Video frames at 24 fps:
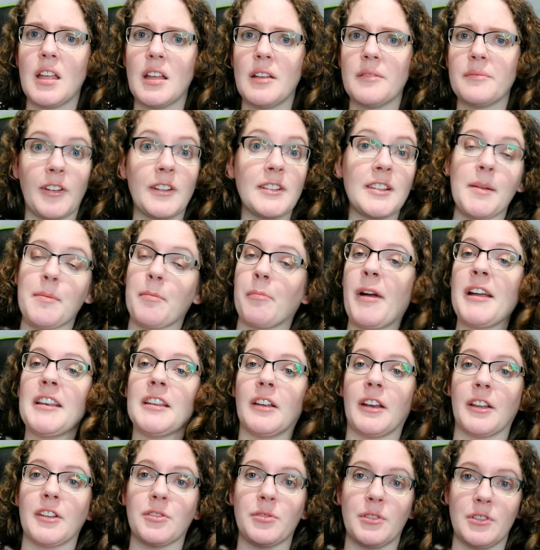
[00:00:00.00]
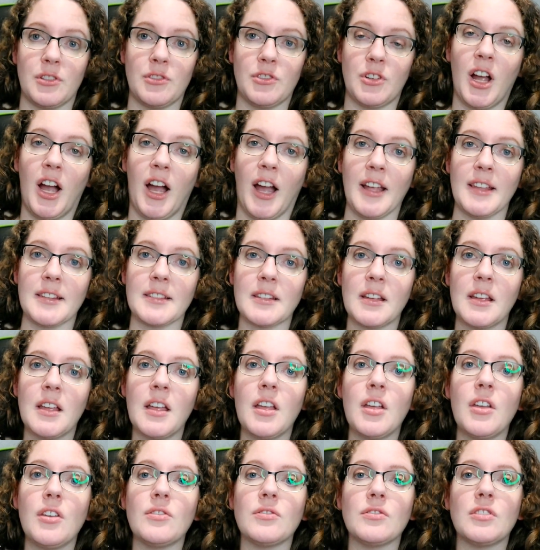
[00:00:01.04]
For example, my town has three junior highs.
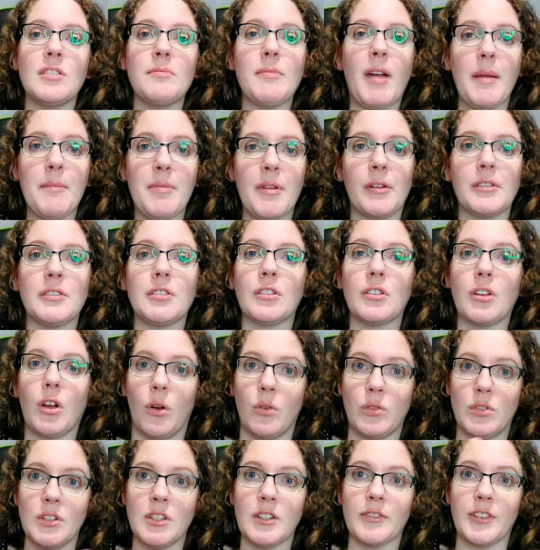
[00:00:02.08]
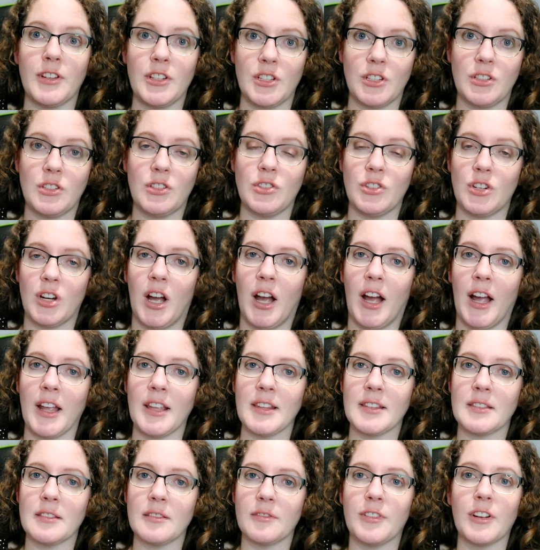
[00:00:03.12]
So you might be able to go to different junior
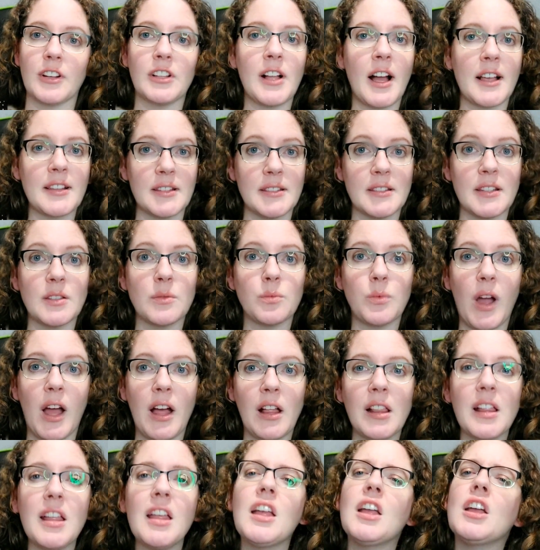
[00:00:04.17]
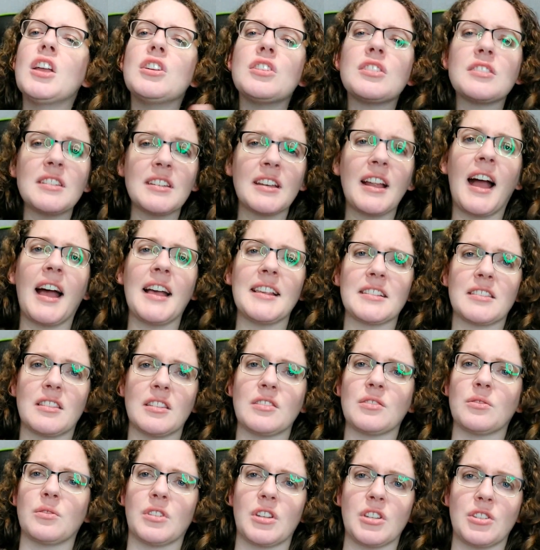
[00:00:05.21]
highs for classes as well. You just need to ask the
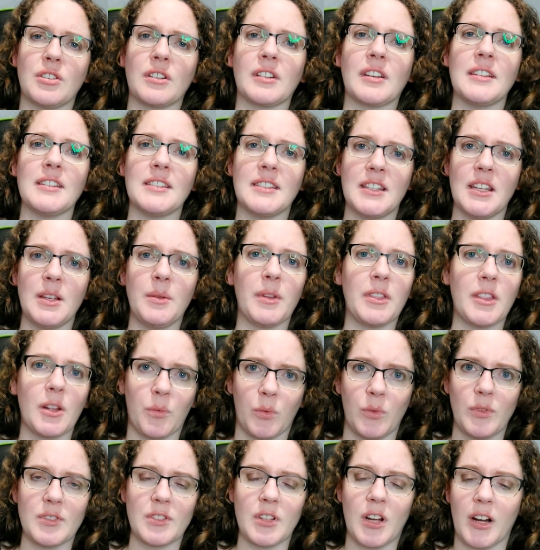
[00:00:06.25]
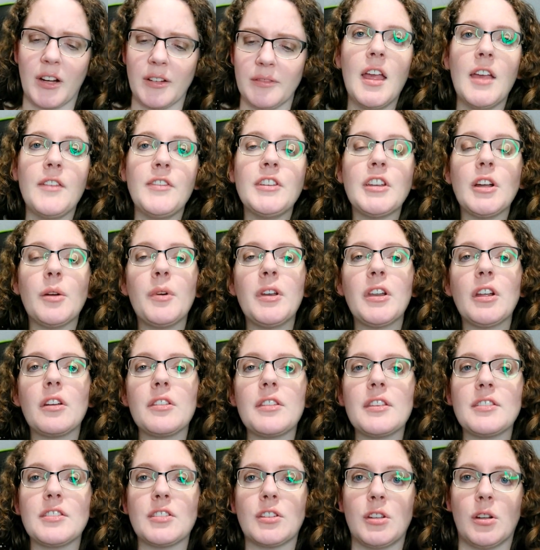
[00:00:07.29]
school district and see what their rules are. If you don't want to go
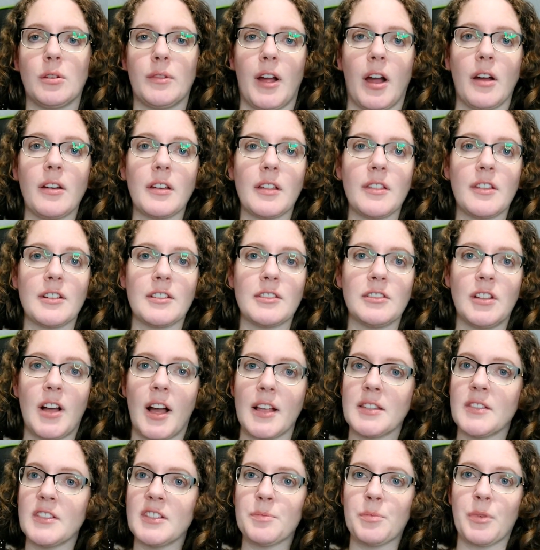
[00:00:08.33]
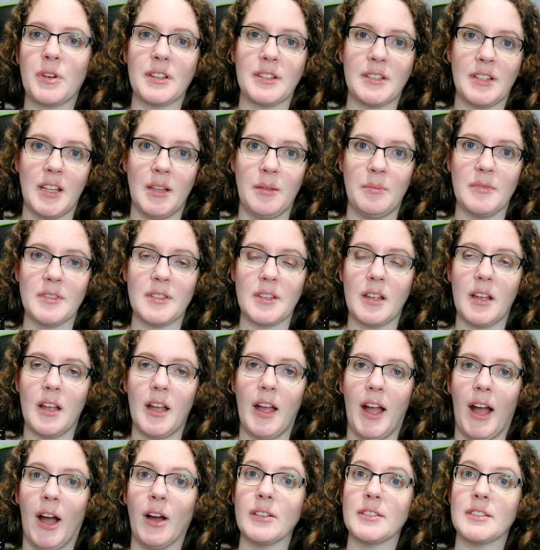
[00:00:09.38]
the school route, there's lots of sports teams
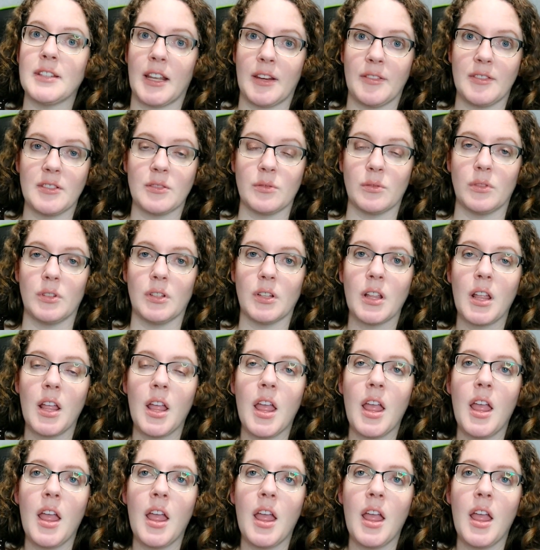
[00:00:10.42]
outside of school.